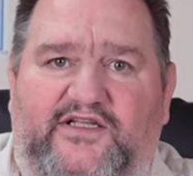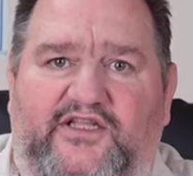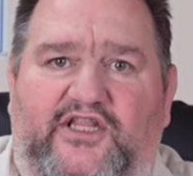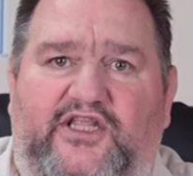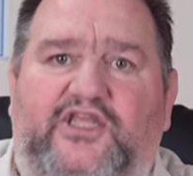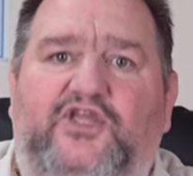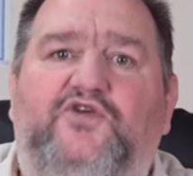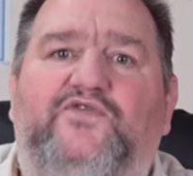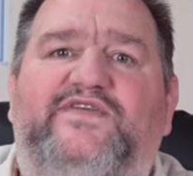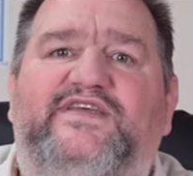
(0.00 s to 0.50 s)

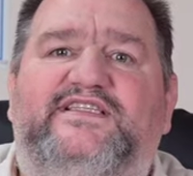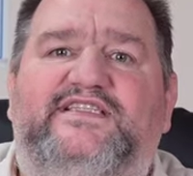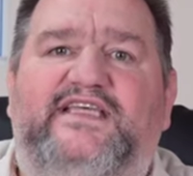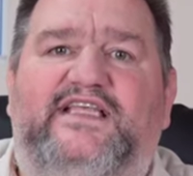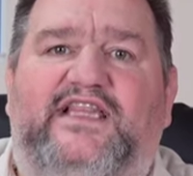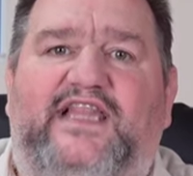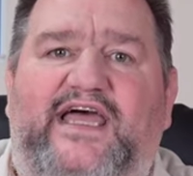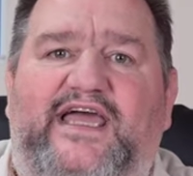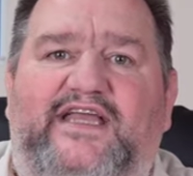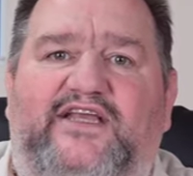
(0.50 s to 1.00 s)
the U V C
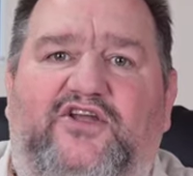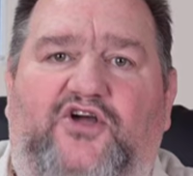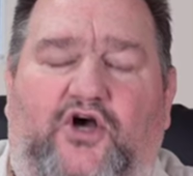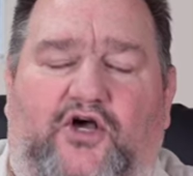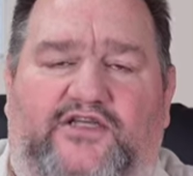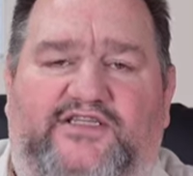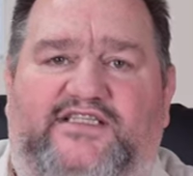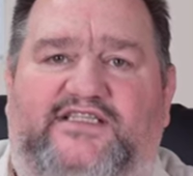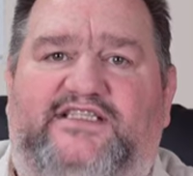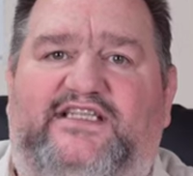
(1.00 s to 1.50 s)
light
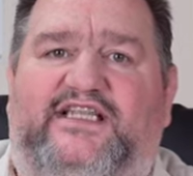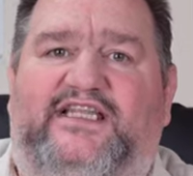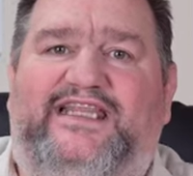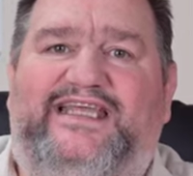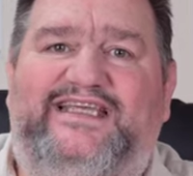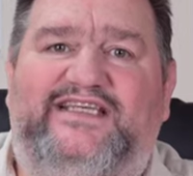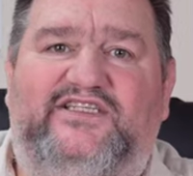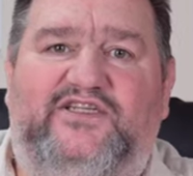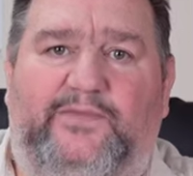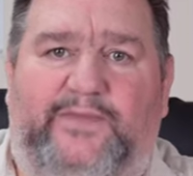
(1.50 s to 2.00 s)
causes the
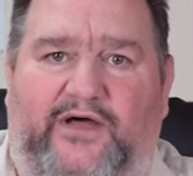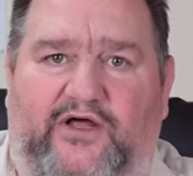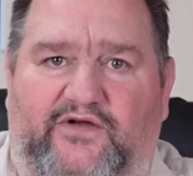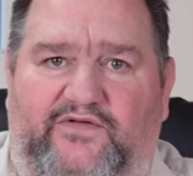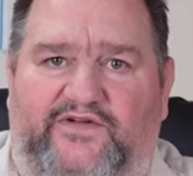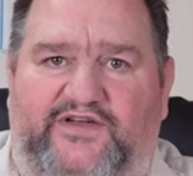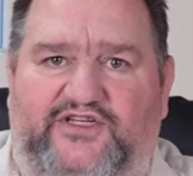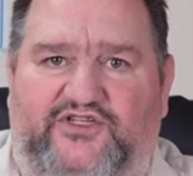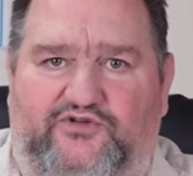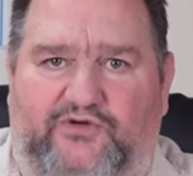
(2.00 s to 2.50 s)
least amount
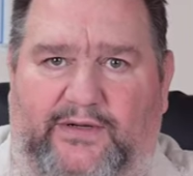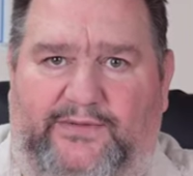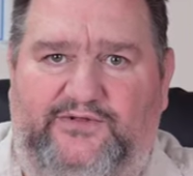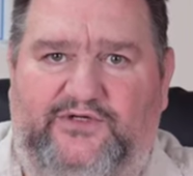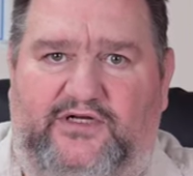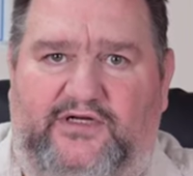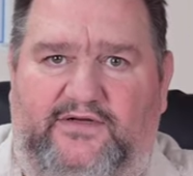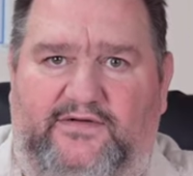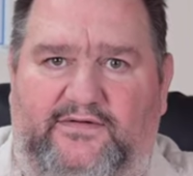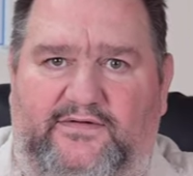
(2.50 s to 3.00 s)
of
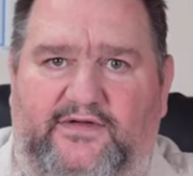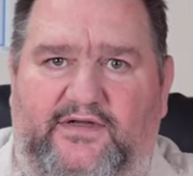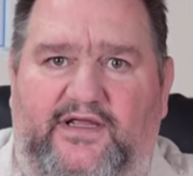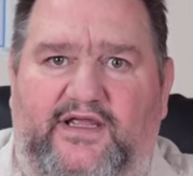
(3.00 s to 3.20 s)
disruption